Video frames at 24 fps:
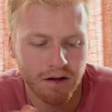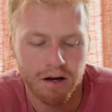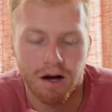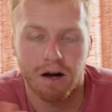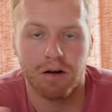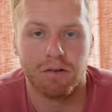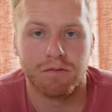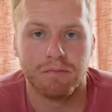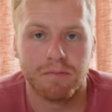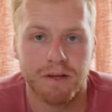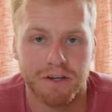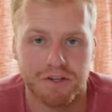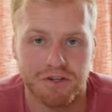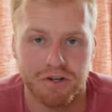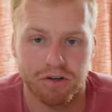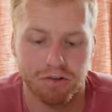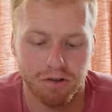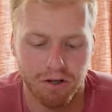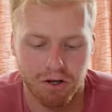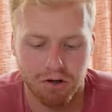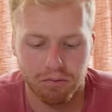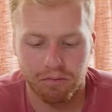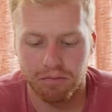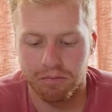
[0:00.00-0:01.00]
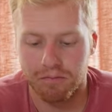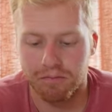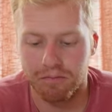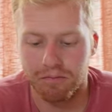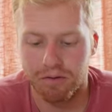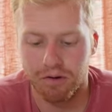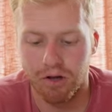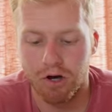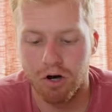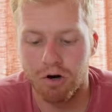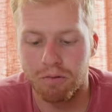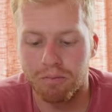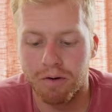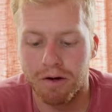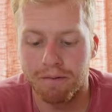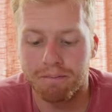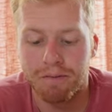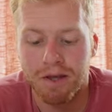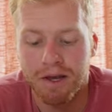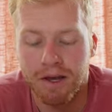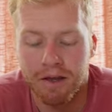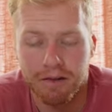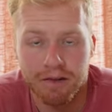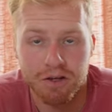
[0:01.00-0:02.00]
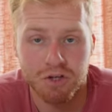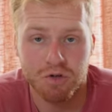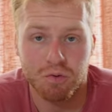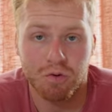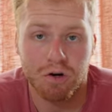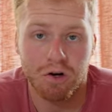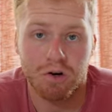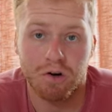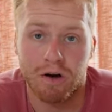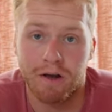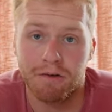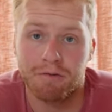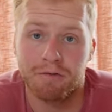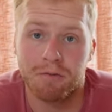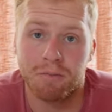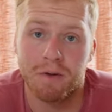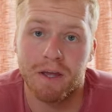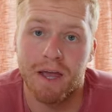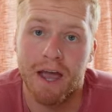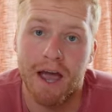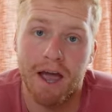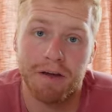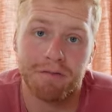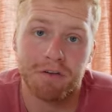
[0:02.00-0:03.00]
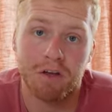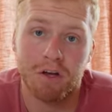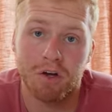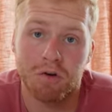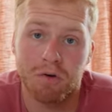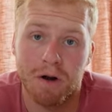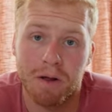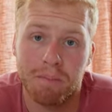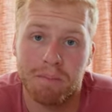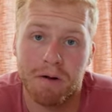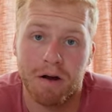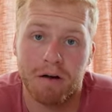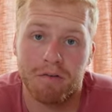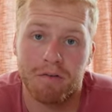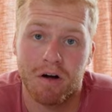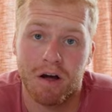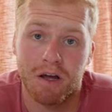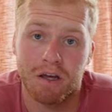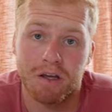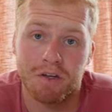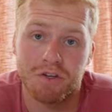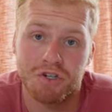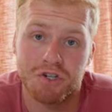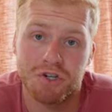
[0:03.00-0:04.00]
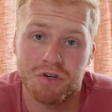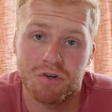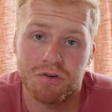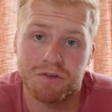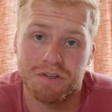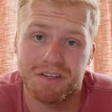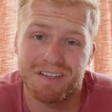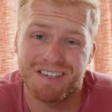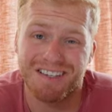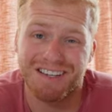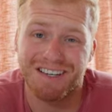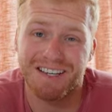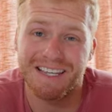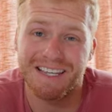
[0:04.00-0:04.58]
I'll make sure to link them below. But these work great for me. Having a great pair of hiking shoes is